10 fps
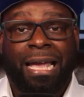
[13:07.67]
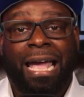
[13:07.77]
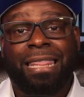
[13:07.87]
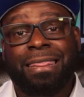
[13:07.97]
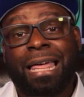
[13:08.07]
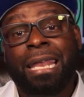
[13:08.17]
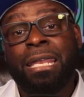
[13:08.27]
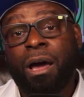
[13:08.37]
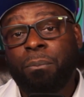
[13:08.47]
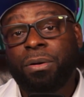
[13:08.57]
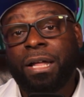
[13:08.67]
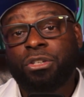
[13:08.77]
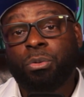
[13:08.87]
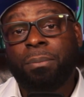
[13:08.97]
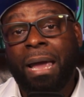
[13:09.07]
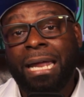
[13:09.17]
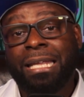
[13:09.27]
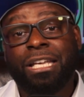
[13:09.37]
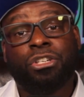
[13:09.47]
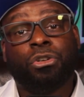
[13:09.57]
And the number that's
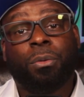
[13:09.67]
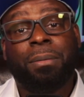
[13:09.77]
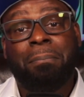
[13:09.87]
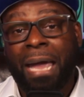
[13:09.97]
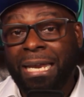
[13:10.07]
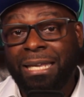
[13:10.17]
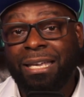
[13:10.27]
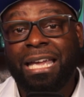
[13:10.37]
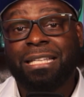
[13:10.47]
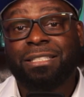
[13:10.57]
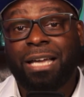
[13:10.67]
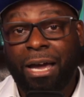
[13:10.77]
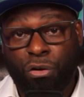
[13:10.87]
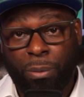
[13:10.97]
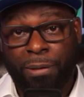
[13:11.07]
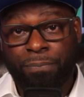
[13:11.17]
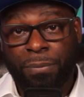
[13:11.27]
remaining is your remaining entitlement.